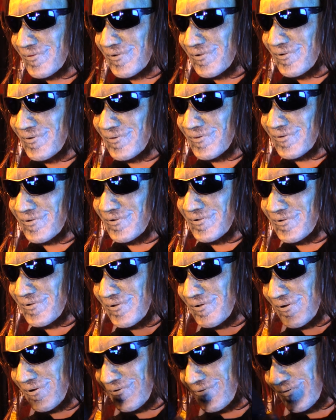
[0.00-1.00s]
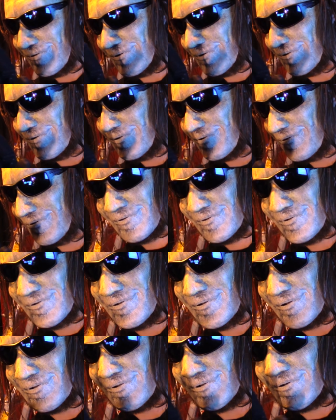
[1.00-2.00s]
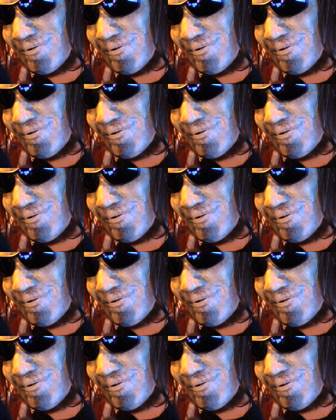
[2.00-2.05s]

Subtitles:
It was good that I just had to cut the